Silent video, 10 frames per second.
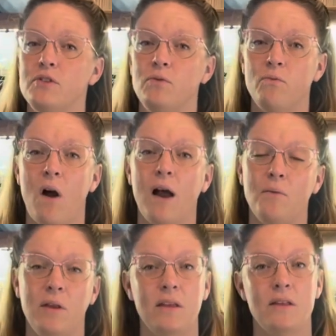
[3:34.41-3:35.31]
to rot
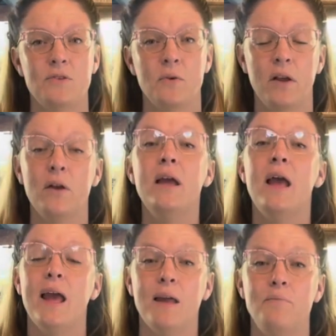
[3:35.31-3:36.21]
within the soil
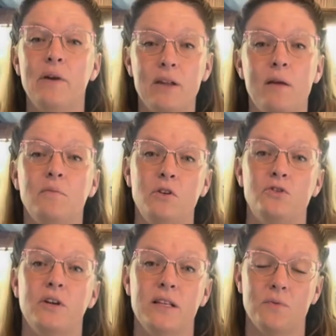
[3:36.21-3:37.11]
and build up
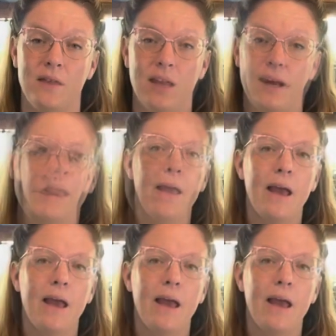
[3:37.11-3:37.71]
nutrients within it.